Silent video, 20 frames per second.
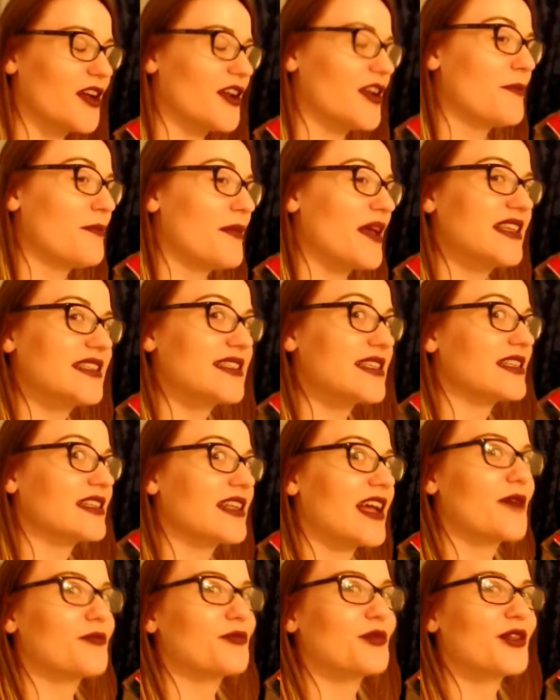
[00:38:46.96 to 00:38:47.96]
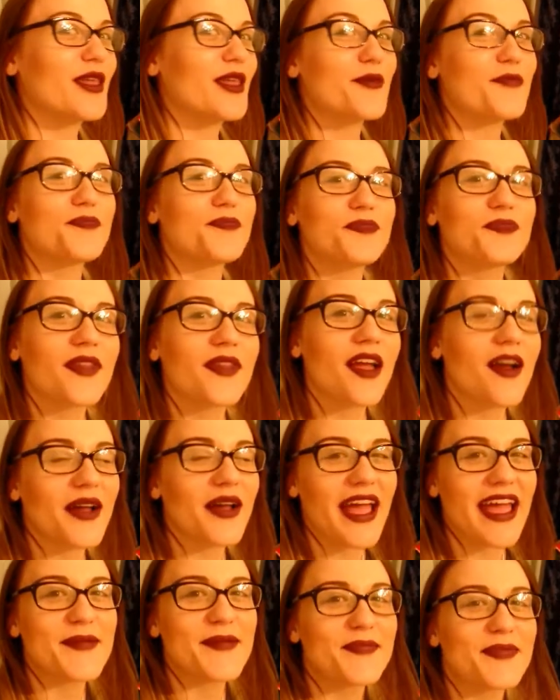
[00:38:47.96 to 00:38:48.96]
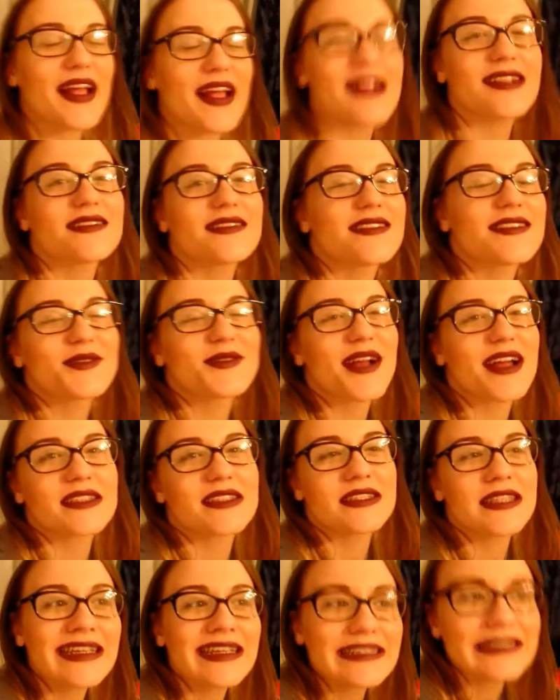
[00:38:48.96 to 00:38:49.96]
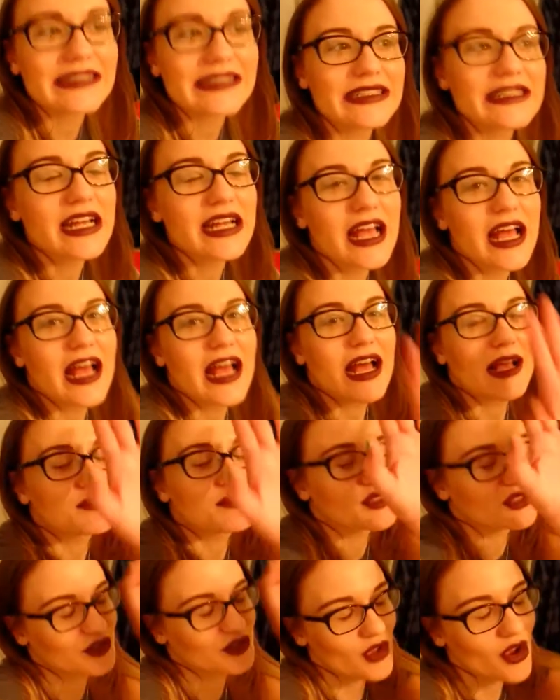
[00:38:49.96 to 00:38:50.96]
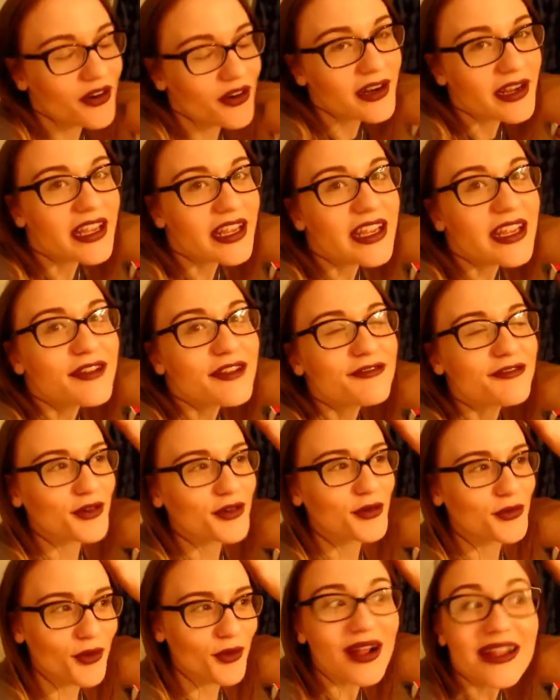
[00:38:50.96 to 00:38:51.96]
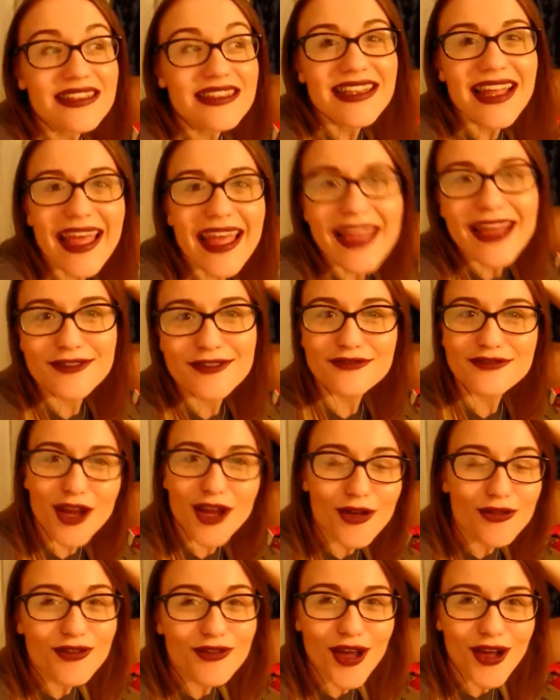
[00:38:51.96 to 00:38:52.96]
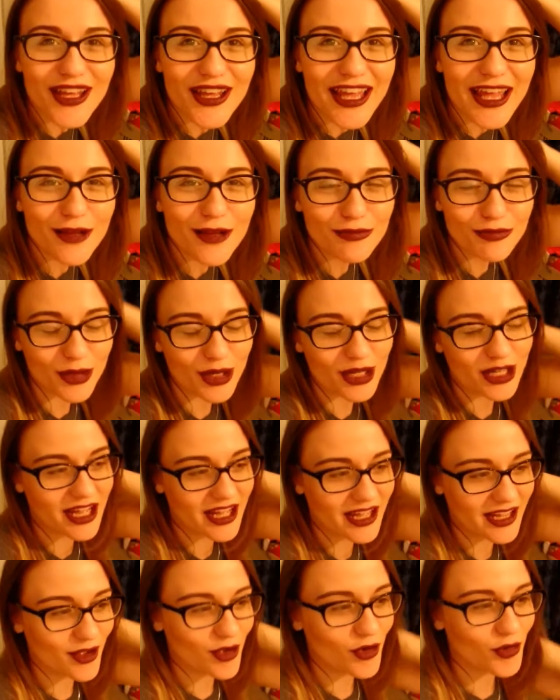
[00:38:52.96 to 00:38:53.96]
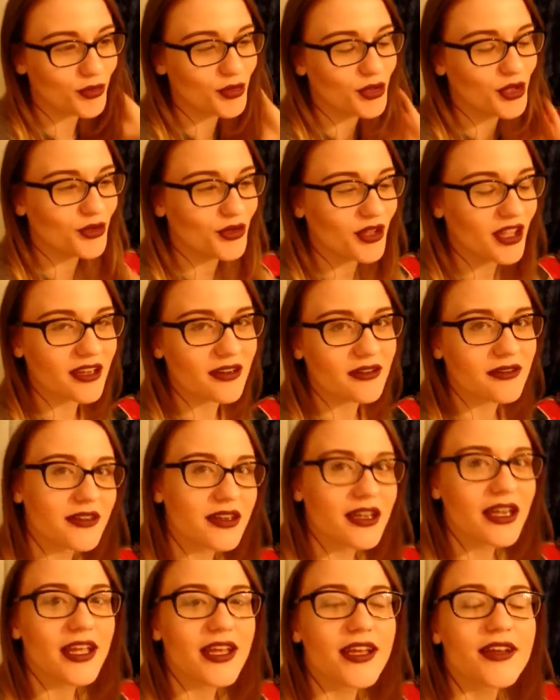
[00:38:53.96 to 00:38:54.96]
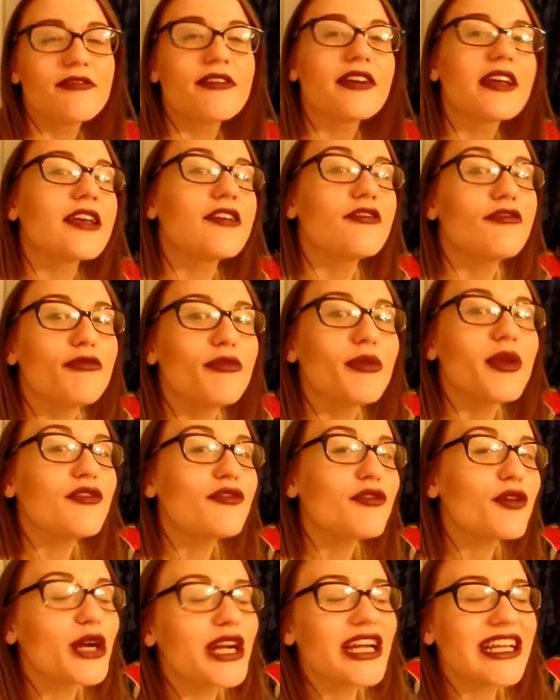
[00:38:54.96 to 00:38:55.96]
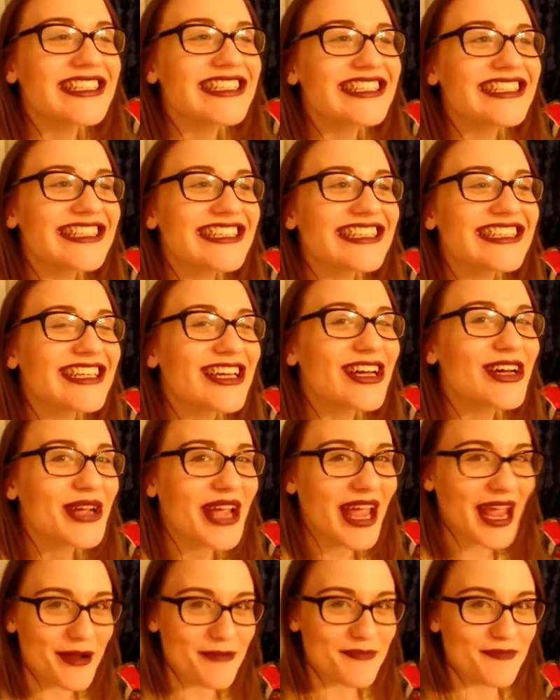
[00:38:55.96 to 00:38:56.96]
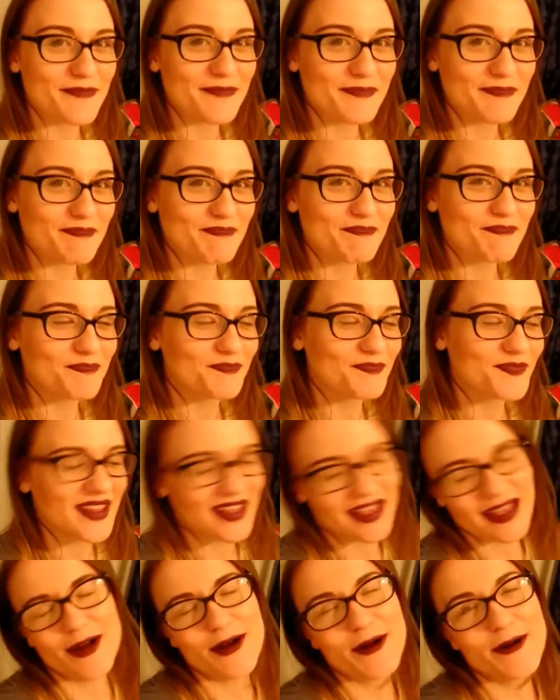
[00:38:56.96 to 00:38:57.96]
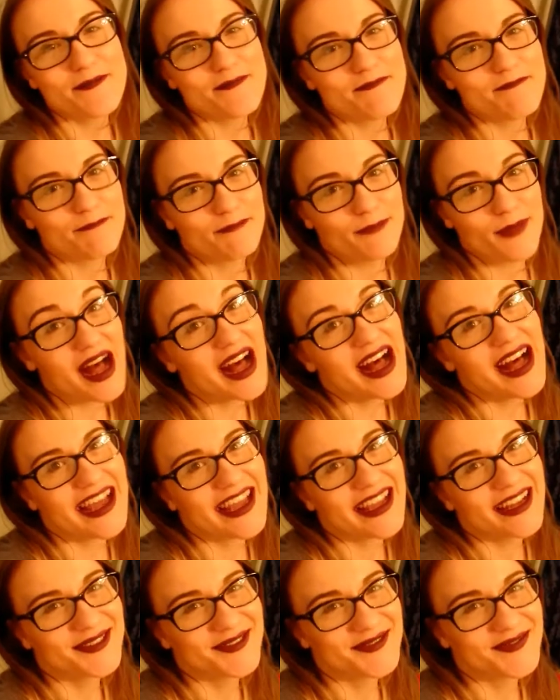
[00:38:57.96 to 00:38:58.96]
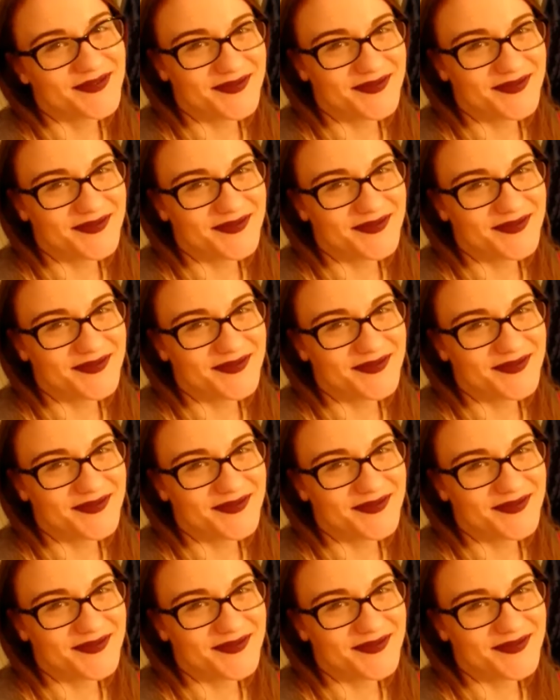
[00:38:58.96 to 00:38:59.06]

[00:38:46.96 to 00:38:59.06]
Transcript: an amazing time with them. Okay, I'll see you guys later. Sorry for 1 day of no vlogging, but I hope you can forgive me for it. Okay, see you. Bye.